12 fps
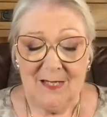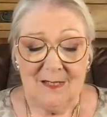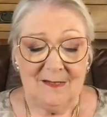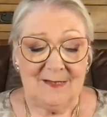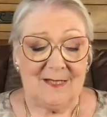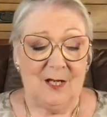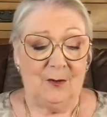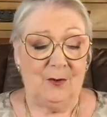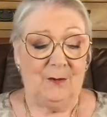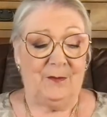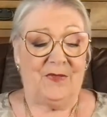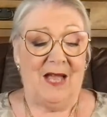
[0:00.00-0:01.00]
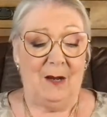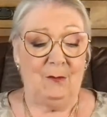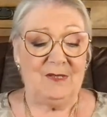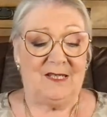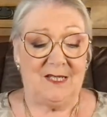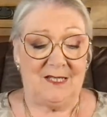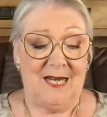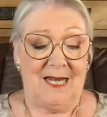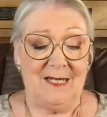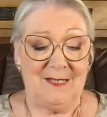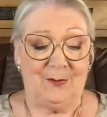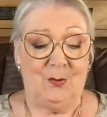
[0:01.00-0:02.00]
So that was
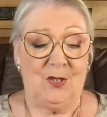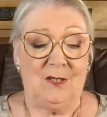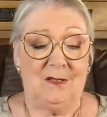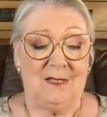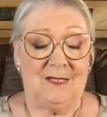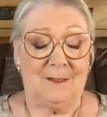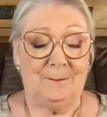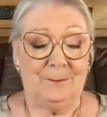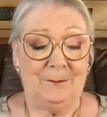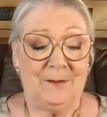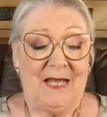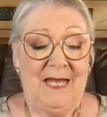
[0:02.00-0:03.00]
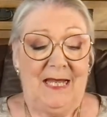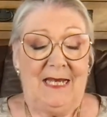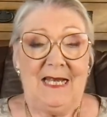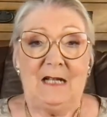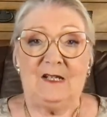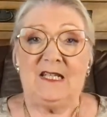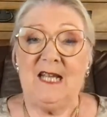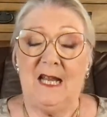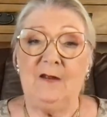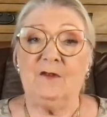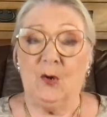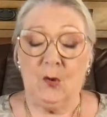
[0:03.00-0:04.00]
today's word. Now,
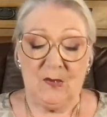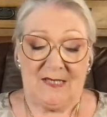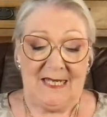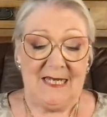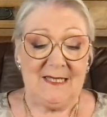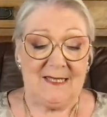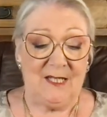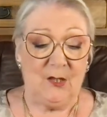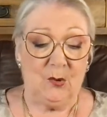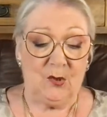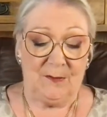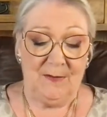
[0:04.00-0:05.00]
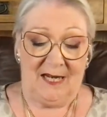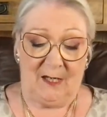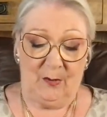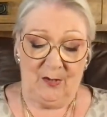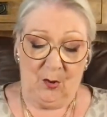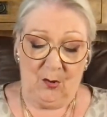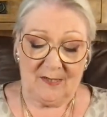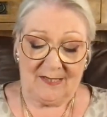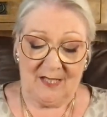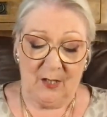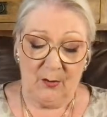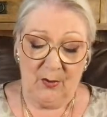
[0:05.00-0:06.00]
today, of course, is the autumn equinox.
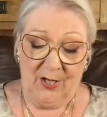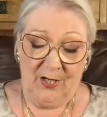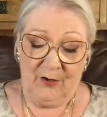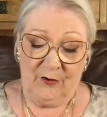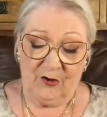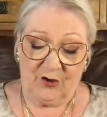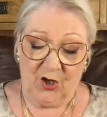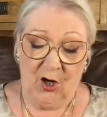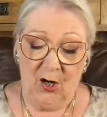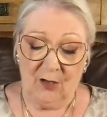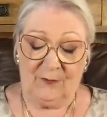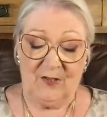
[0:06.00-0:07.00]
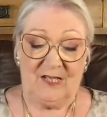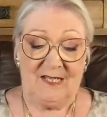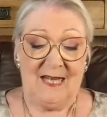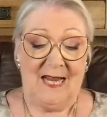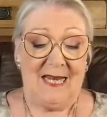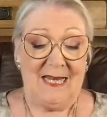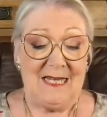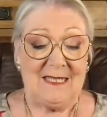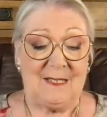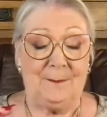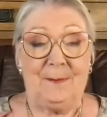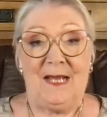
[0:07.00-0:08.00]
So the chart for today is
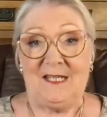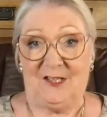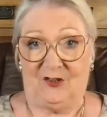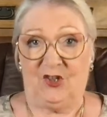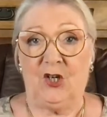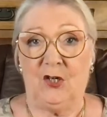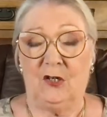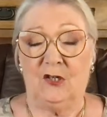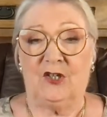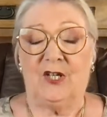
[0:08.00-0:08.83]
the best chart